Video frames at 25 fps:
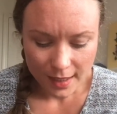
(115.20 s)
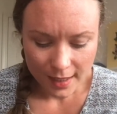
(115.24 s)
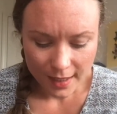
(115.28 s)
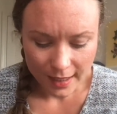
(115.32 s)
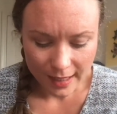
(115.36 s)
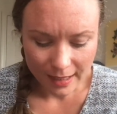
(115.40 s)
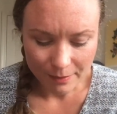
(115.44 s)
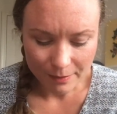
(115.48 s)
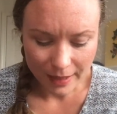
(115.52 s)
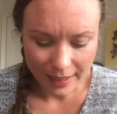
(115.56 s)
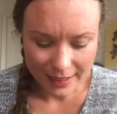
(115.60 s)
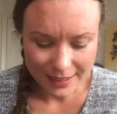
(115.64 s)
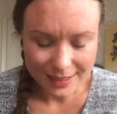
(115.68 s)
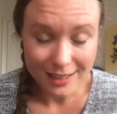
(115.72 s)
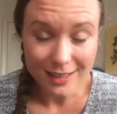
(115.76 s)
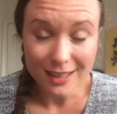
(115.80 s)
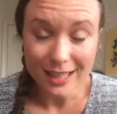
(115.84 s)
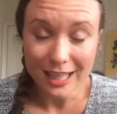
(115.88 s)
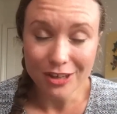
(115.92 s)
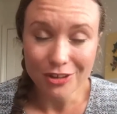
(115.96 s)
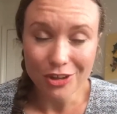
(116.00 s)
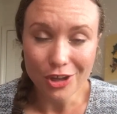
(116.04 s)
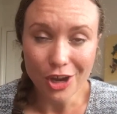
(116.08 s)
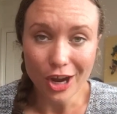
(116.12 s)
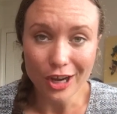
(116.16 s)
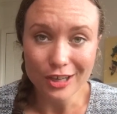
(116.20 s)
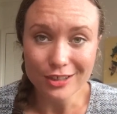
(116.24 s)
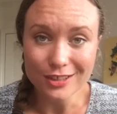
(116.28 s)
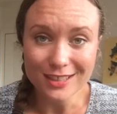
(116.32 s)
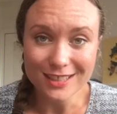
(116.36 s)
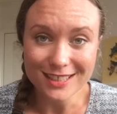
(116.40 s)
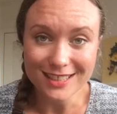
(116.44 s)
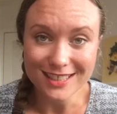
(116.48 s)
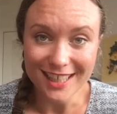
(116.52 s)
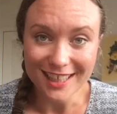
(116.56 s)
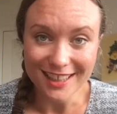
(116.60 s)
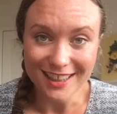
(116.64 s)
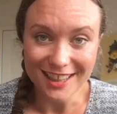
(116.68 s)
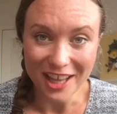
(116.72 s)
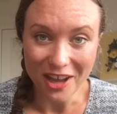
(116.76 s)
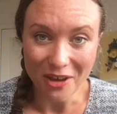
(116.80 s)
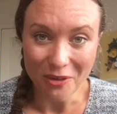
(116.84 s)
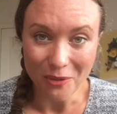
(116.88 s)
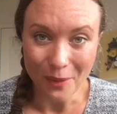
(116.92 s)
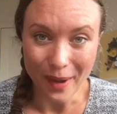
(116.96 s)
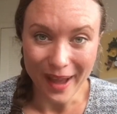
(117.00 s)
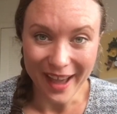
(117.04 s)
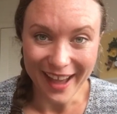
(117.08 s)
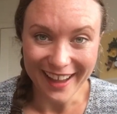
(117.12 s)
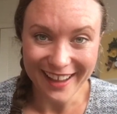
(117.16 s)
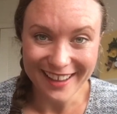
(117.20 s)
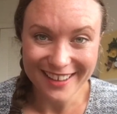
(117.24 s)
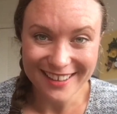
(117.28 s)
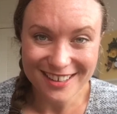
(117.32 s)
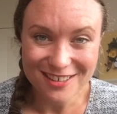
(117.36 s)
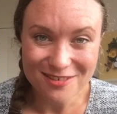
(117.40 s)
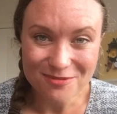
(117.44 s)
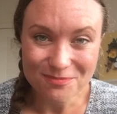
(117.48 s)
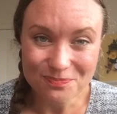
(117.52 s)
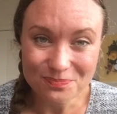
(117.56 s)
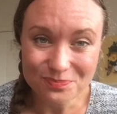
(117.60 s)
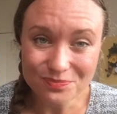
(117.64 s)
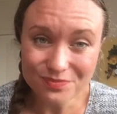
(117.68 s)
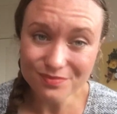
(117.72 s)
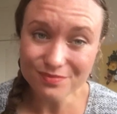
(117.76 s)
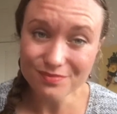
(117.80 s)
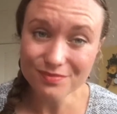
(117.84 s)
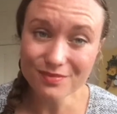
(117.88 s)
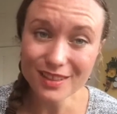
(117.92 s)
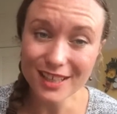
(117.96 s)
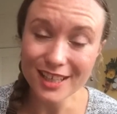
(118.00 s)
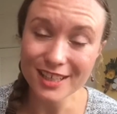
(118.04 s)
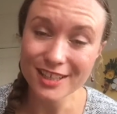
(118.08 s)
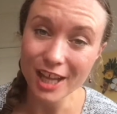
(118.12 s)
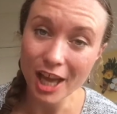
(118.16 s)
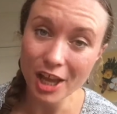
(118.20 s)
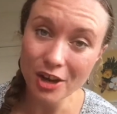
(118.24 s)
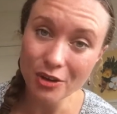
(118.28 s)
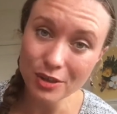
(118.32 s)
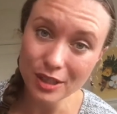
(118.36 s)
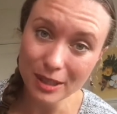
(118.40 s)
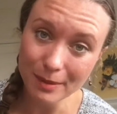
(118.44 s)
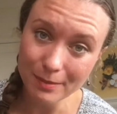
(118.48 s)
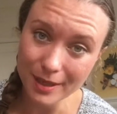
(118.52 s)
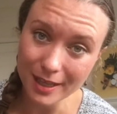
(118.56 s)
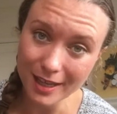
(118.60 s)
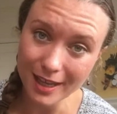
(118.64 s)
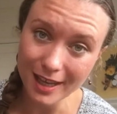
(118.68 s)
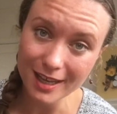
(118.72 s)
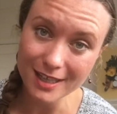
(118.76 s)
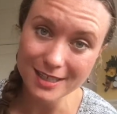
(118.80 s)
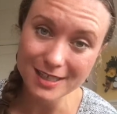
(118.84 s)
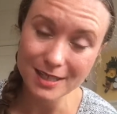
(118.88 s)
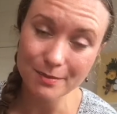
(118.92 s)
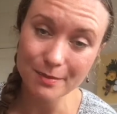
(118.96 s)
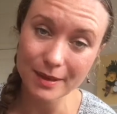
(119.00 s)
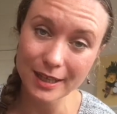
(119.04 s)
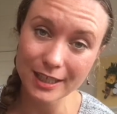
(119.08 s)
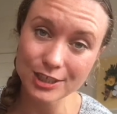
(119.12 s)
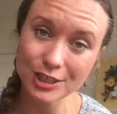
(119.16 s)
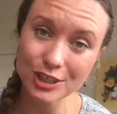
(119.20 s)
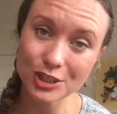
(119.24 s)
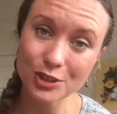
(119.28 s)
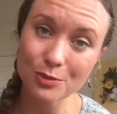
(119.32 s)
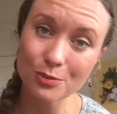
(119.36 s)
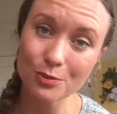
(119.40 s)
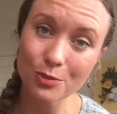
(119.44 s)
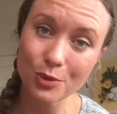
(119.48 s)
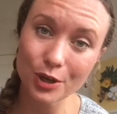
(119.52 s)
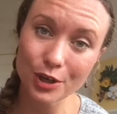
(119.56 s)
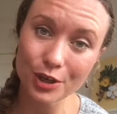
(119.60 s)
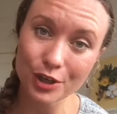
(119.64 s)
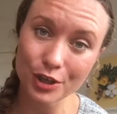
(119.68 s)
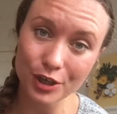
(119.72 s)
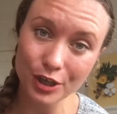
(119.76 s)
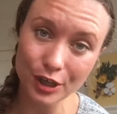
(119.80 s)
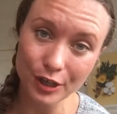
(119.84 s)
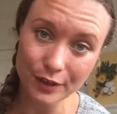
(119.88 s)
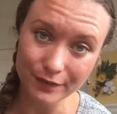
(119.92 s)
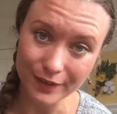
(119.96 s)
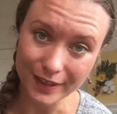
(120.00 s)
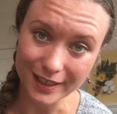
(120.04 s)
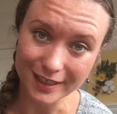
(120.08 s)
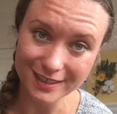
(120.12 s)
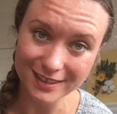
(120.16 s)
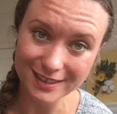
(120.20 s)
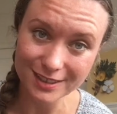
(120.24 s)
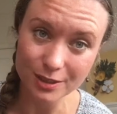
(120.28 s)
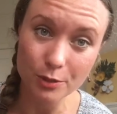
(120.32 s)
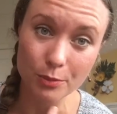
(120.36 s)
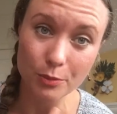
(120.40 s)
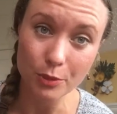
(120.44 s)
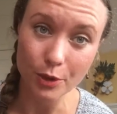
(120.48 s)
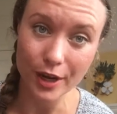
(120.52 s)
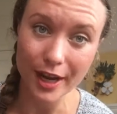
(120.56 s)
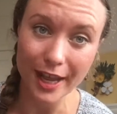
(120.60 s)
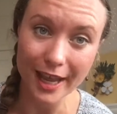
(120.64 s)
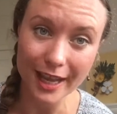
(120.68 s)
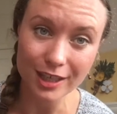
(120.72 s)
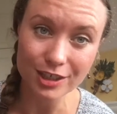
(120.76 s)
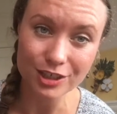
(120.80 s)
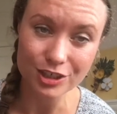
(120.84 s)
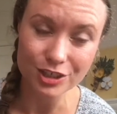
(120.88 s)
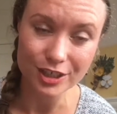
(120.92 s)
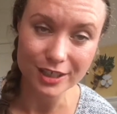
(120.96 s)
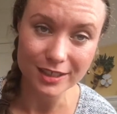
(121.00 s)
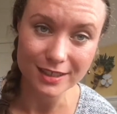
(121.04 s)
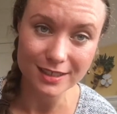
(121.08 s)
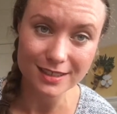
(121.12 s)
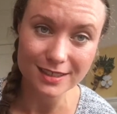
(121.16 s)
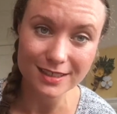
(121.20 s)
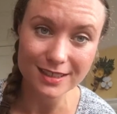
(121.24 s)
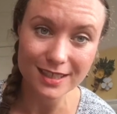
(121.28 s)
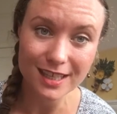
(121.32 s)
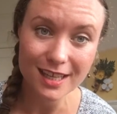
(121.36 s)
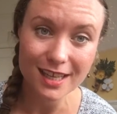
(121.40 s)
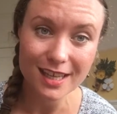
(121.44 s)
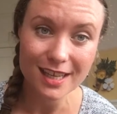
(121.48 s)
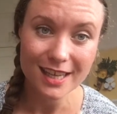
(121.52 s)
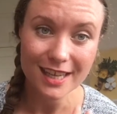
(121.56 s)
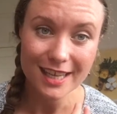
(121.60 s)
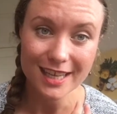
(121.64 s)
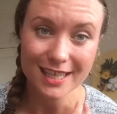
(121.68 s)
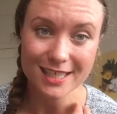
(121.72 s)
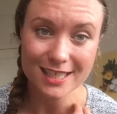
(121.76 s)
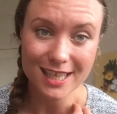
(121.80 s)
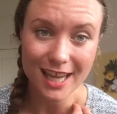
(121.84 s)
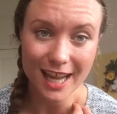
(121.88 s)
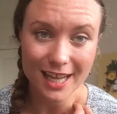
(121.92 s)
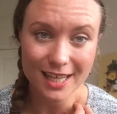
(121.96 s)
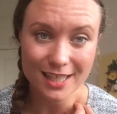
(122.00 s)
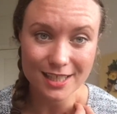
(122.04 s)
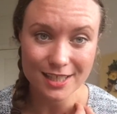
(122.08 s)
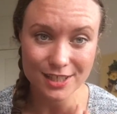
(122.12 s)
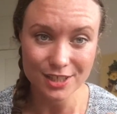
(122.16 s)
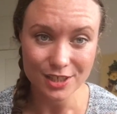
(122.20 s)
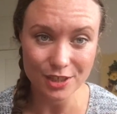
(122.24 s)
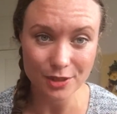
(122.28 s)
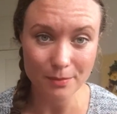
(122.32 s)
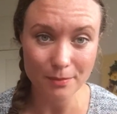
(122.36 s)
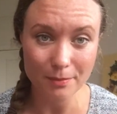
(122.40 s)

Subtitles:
it makes it a little hard to sing that way. Not only because it makes you more nervous or more anxious, it tightens your